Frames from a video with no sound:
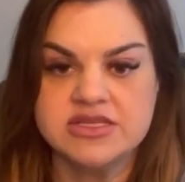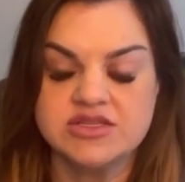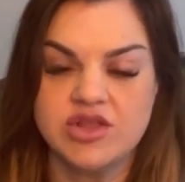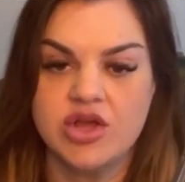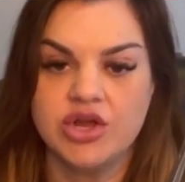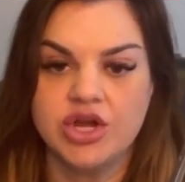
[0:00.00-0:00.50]

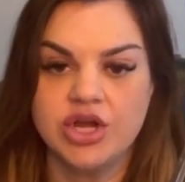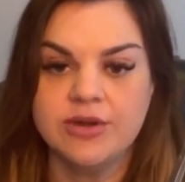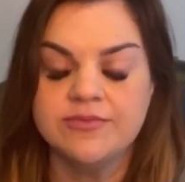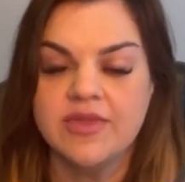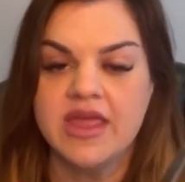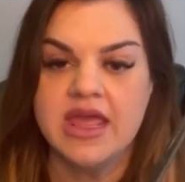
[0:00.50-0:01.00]
It's
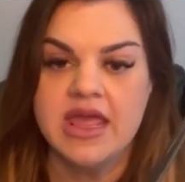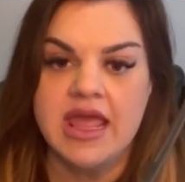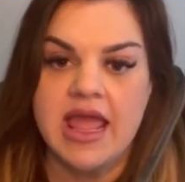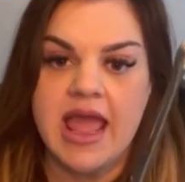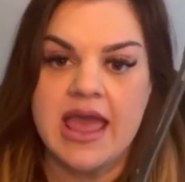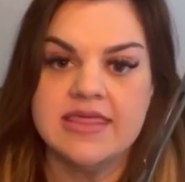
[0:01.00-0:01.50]
longer.
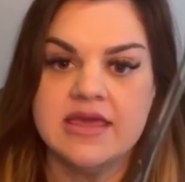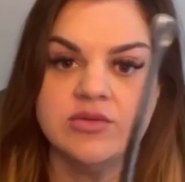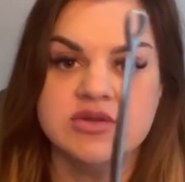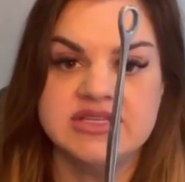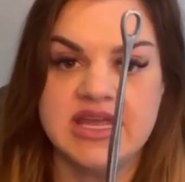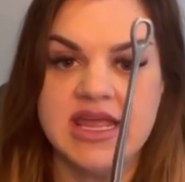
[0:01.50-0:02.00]
And they
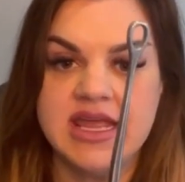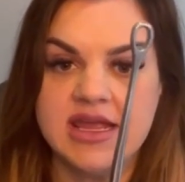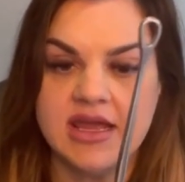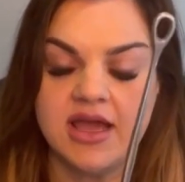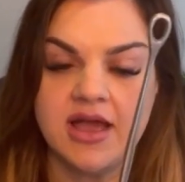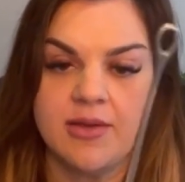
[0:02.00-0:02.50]
will
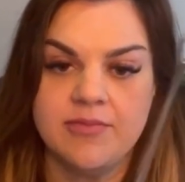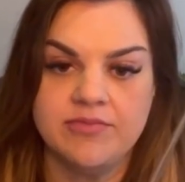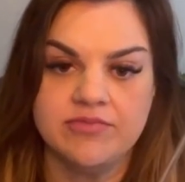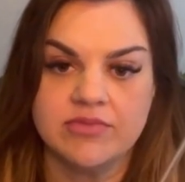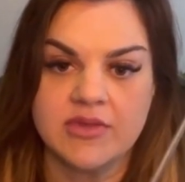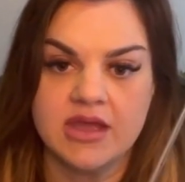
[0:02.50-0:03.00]
take
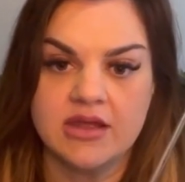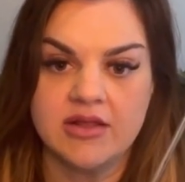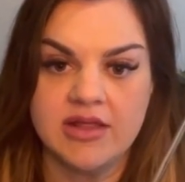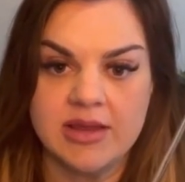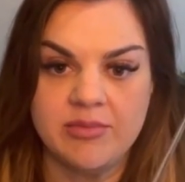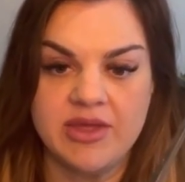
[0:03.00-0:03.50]
a
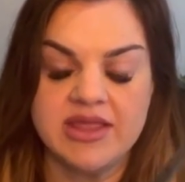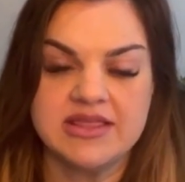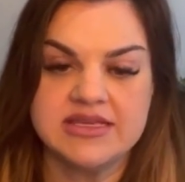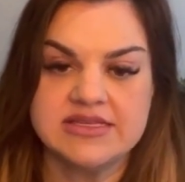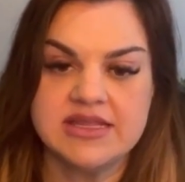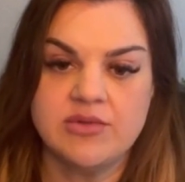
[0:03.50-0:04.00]
clamp like this,